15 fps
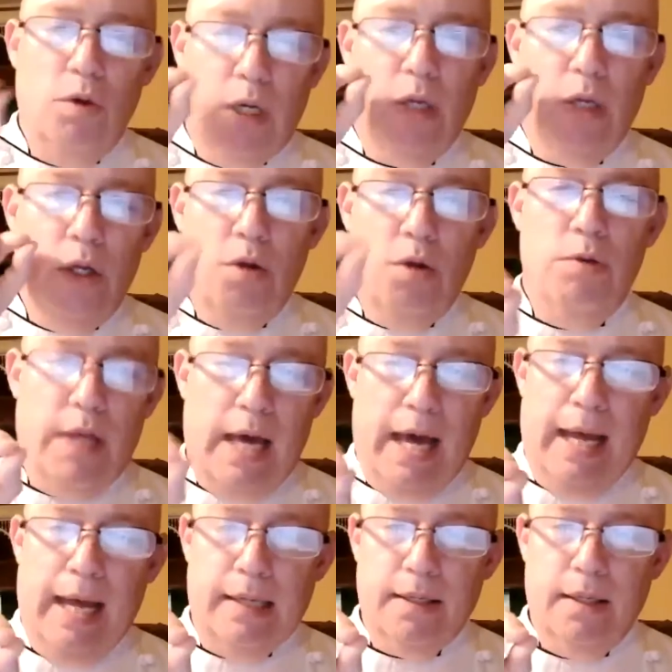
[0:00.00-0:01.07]
you can do
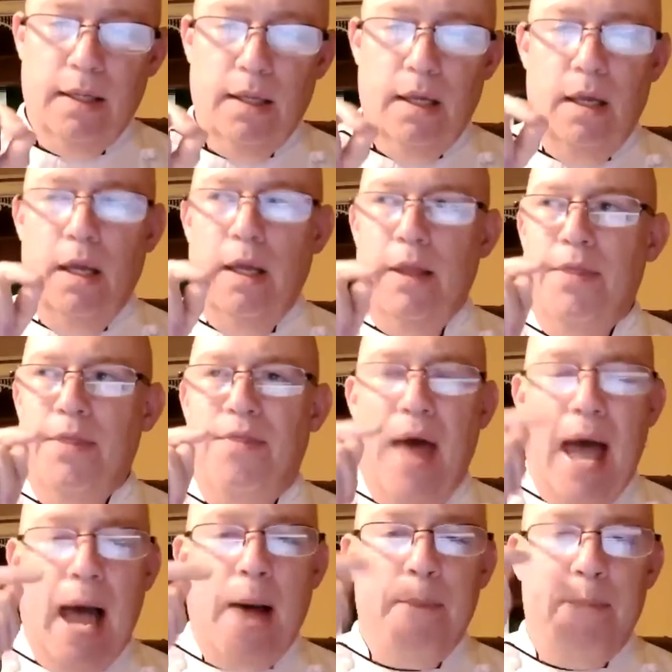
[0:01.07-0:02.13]
that,
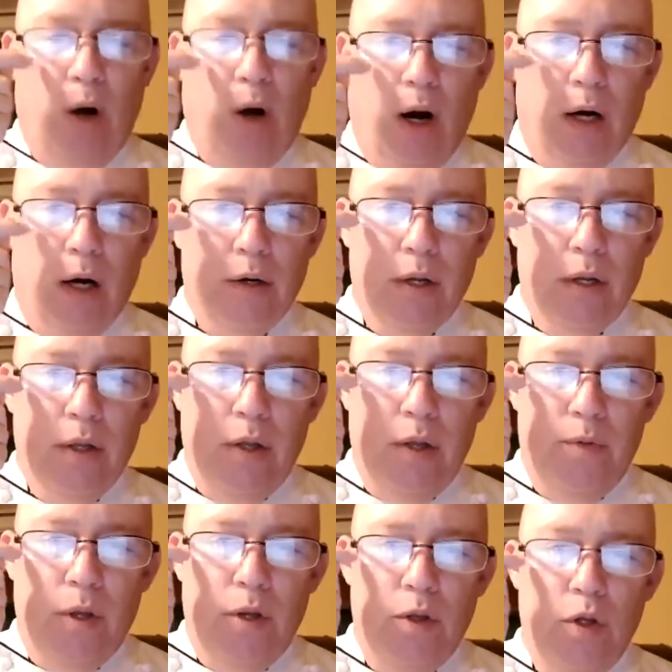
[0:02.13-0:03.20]
that part
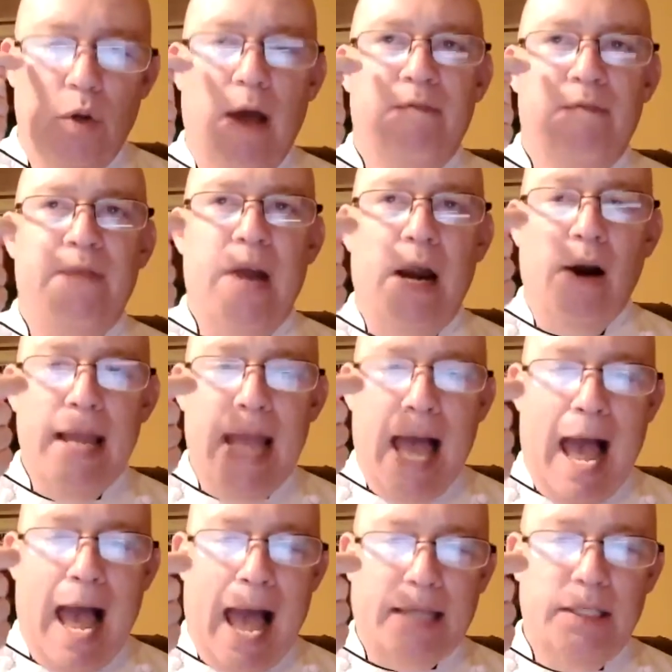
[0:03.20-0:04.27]
that you have
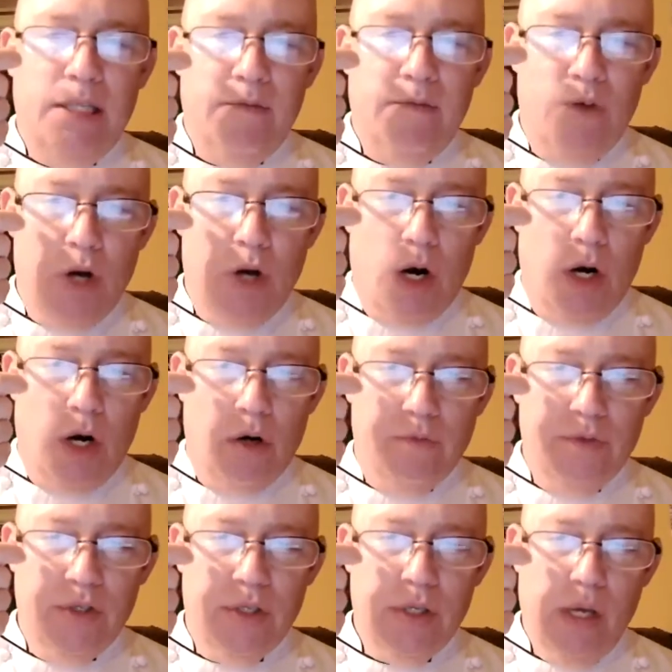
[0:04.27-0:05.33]
very active
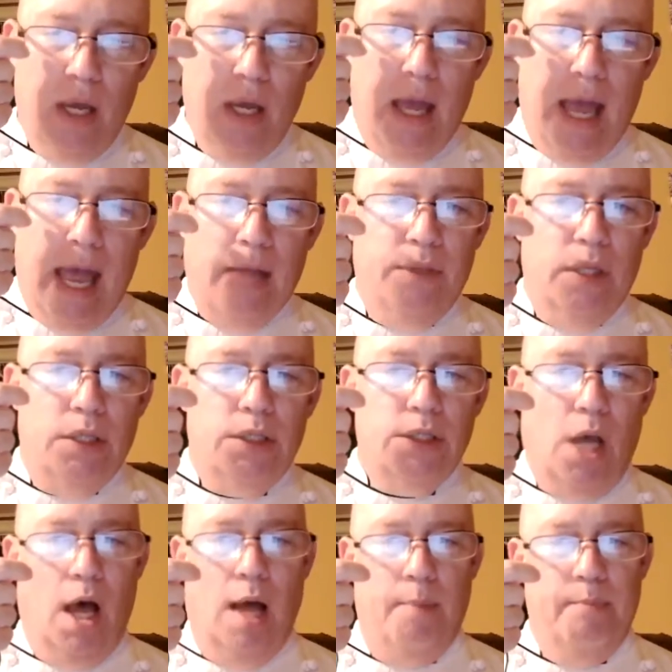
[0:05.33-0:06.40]
nerves at the
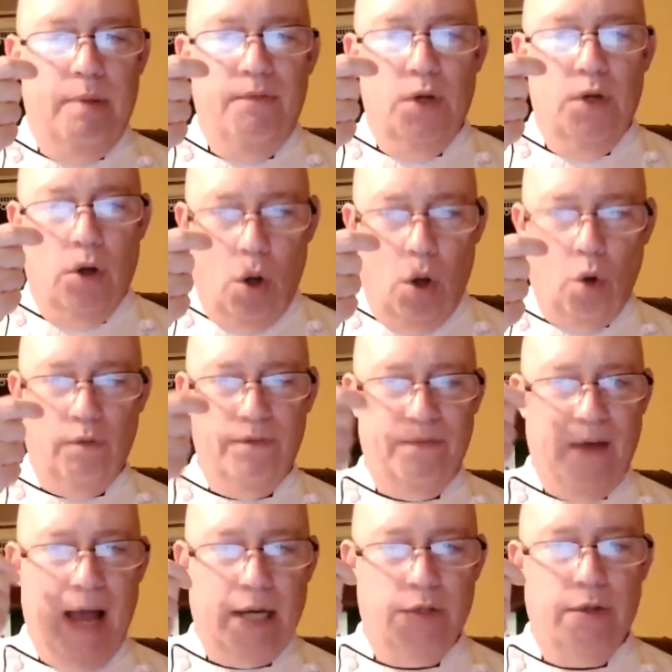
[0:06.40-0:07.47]
top of your
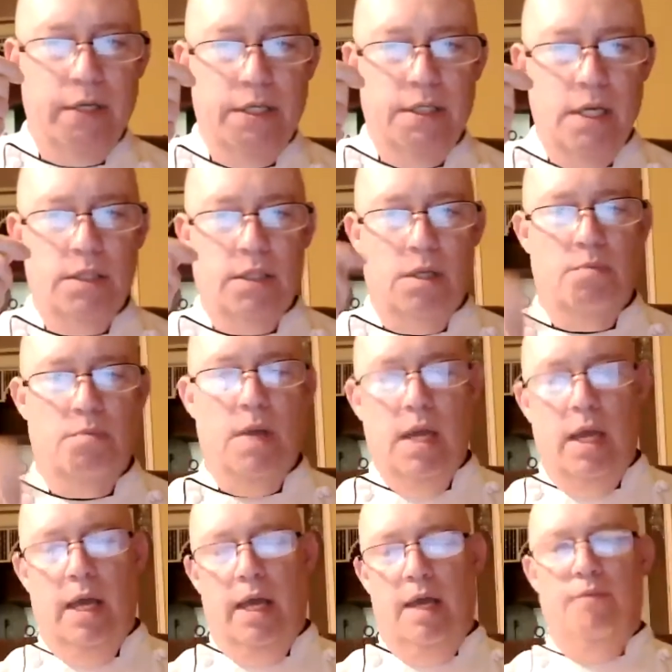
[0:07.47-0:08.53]
olfactory system.
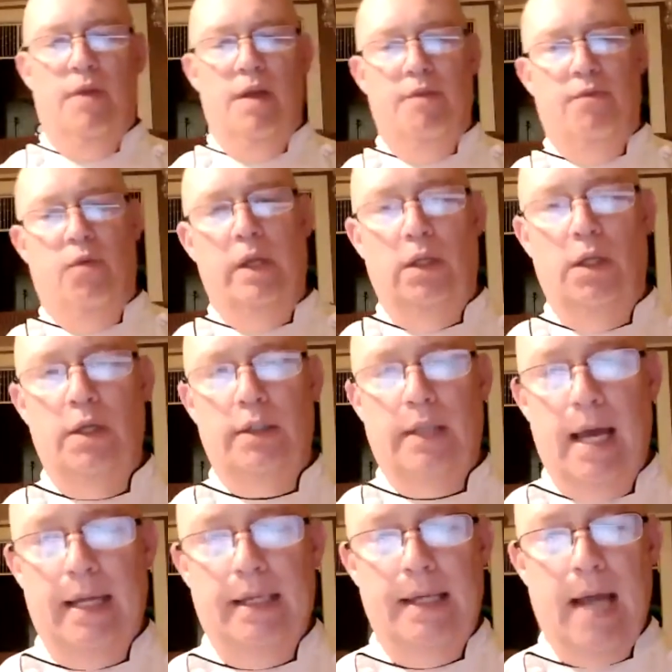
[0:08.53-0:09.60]
If we
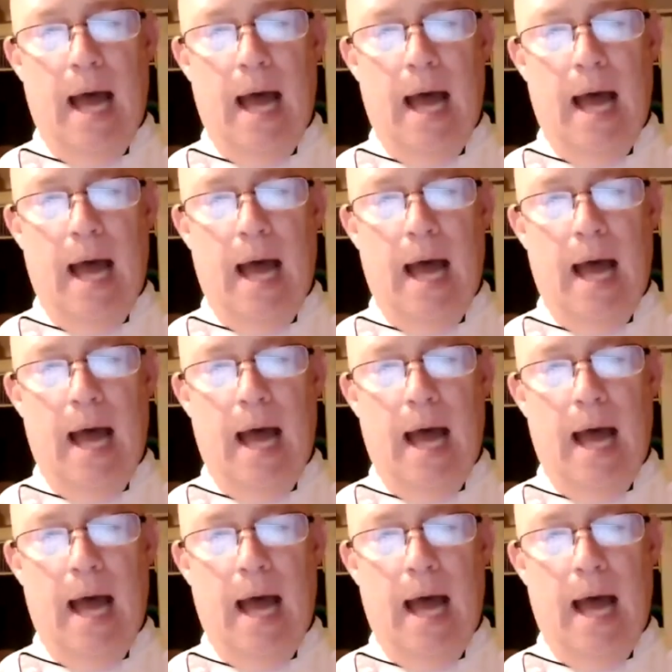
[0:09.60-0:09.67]
looked at a